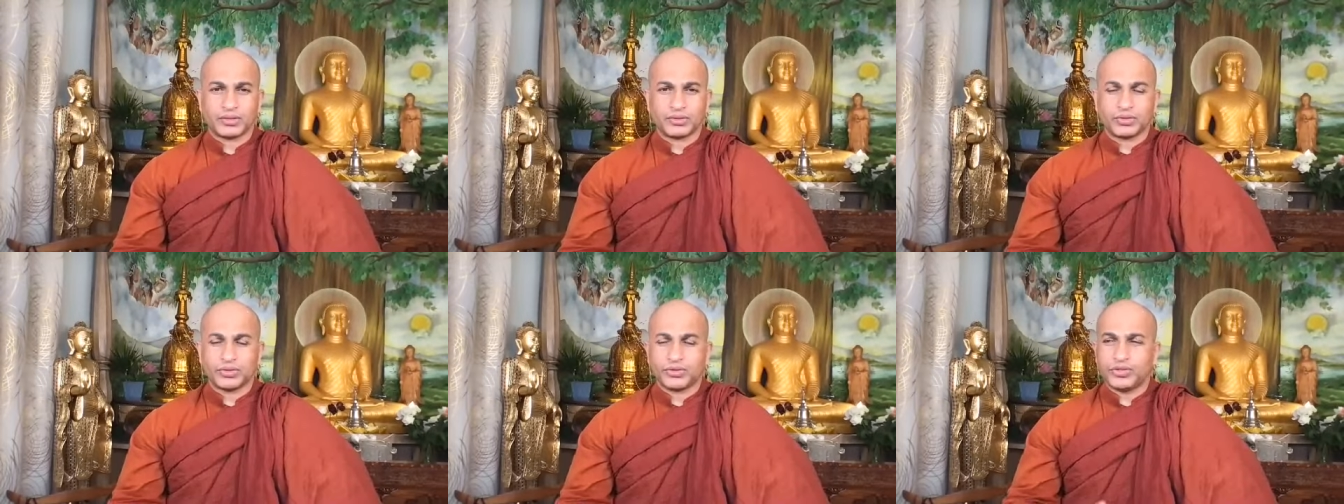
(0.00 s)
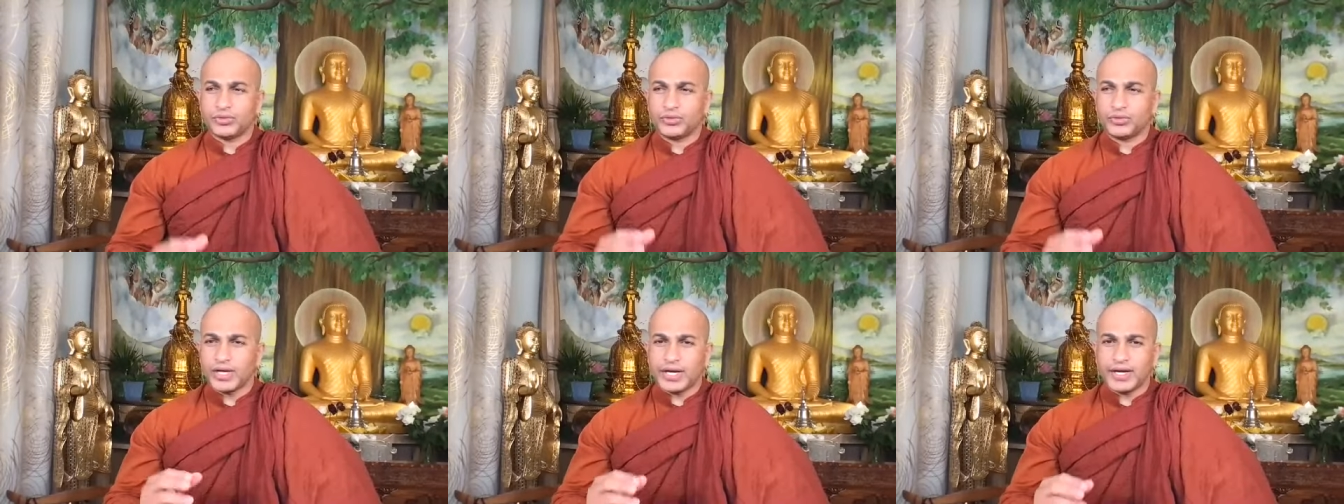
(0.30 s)
So
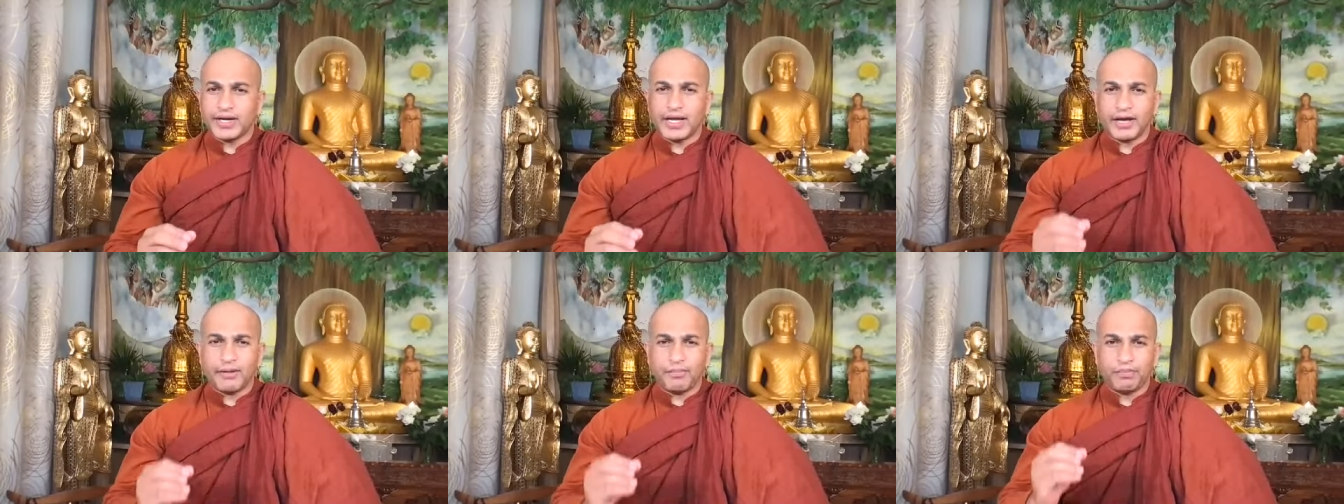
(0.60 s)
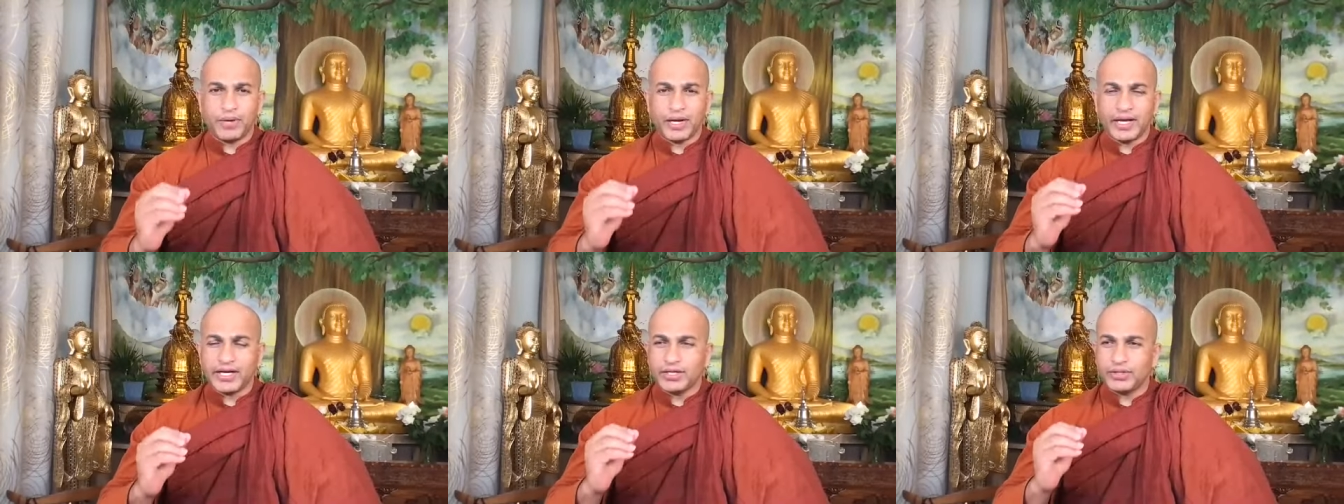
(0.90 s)
you can
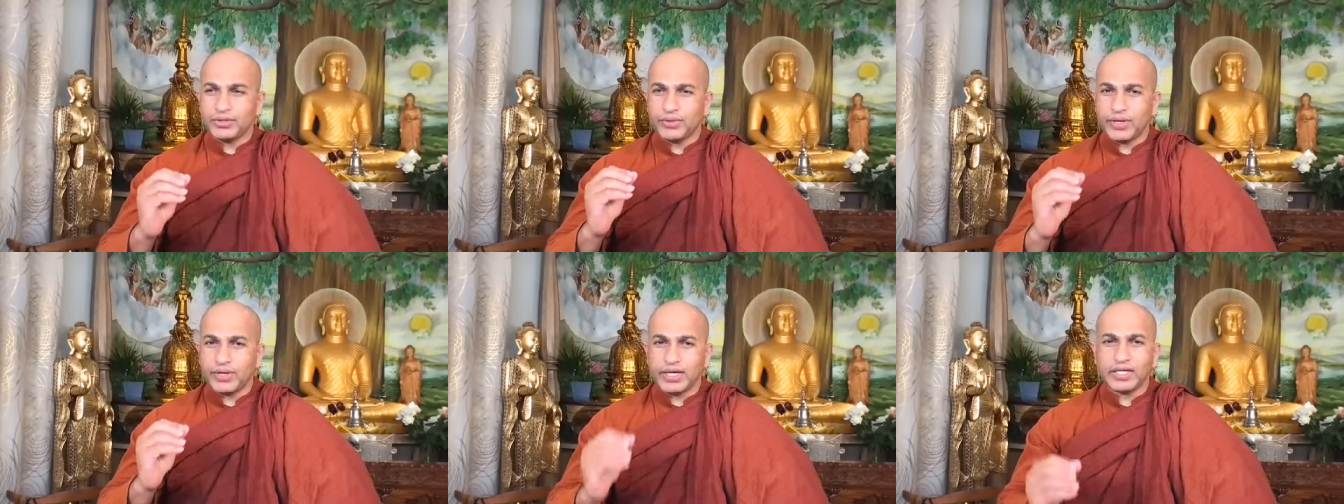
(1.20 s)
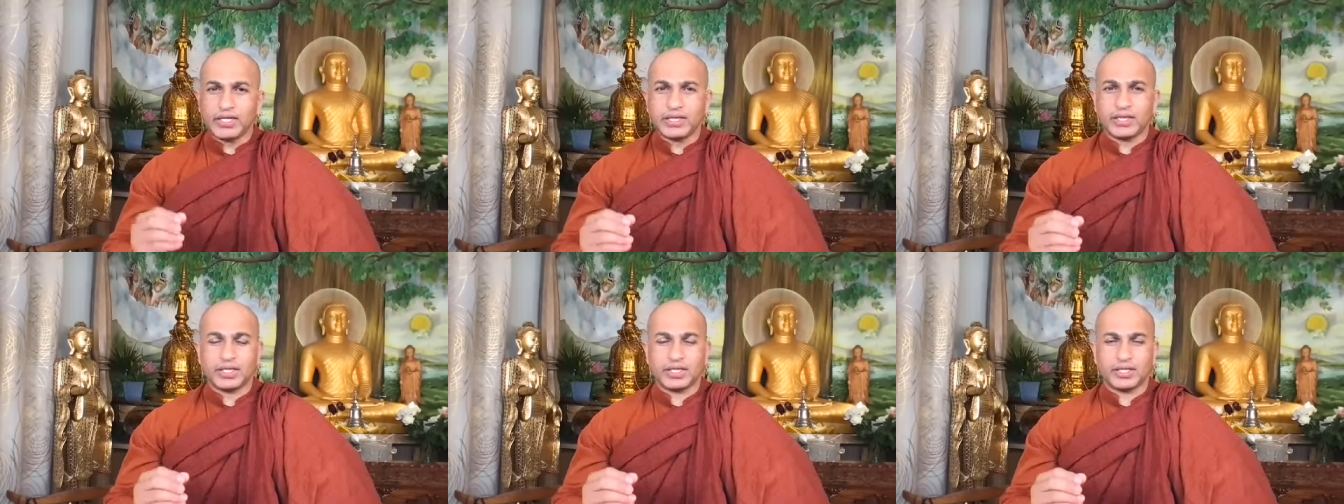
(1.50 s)
apply to
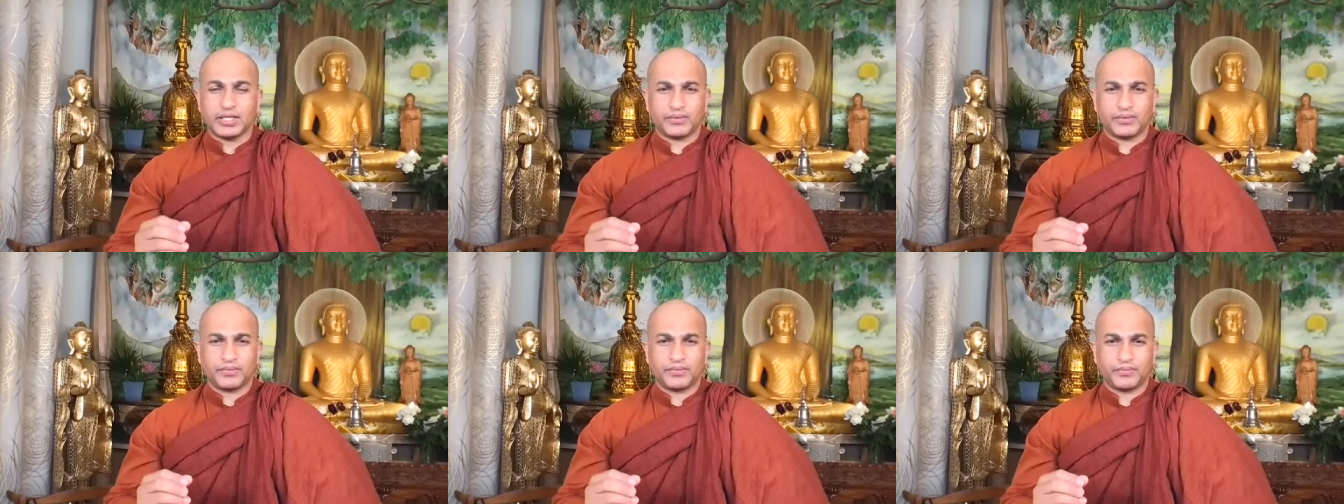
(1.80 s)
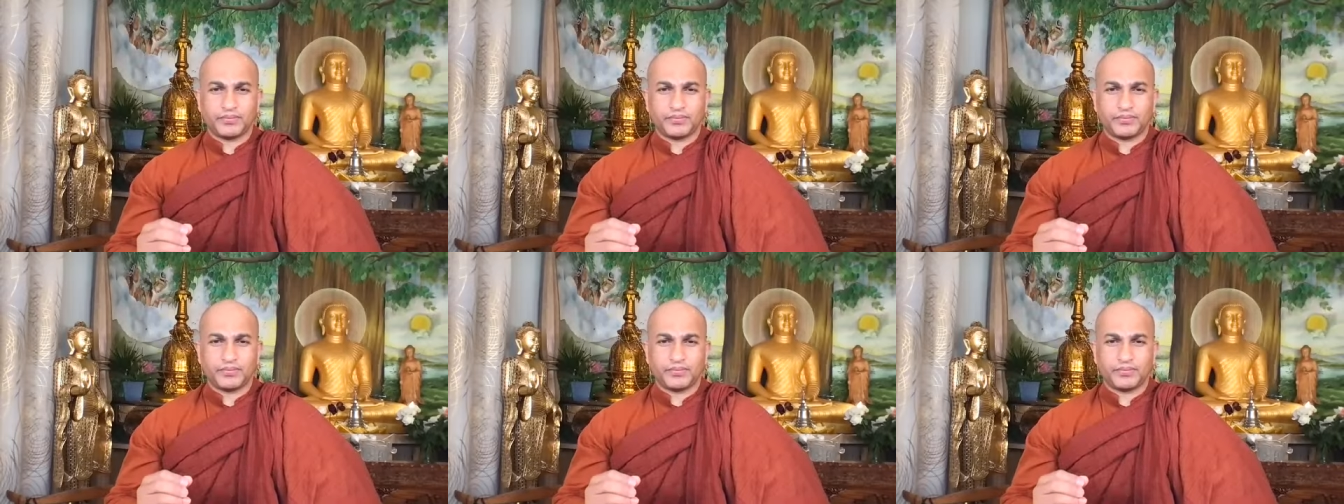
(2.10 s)
anything.